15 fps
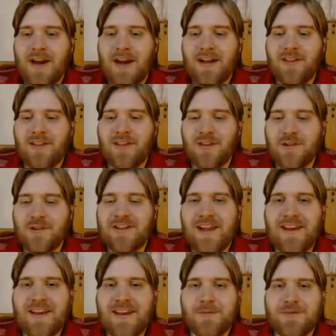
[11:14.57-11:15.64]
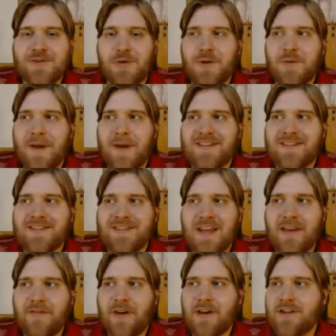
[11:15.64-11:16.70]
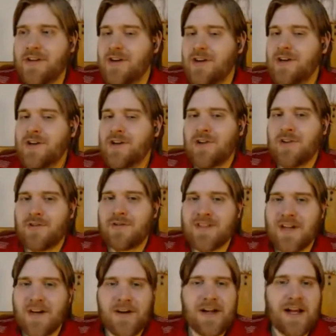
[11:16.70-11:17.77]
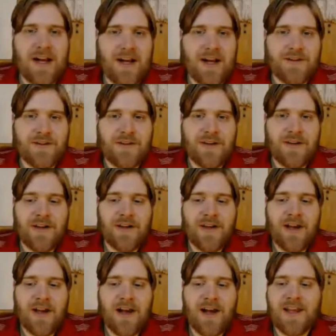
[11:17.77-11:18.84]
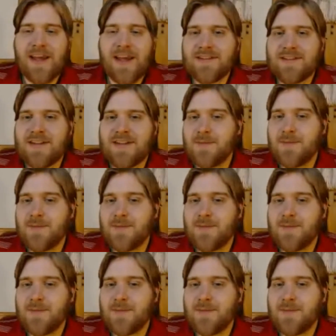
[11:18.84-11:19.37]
It looked like he was going back to save a young girl, Sarah Connor, against himself.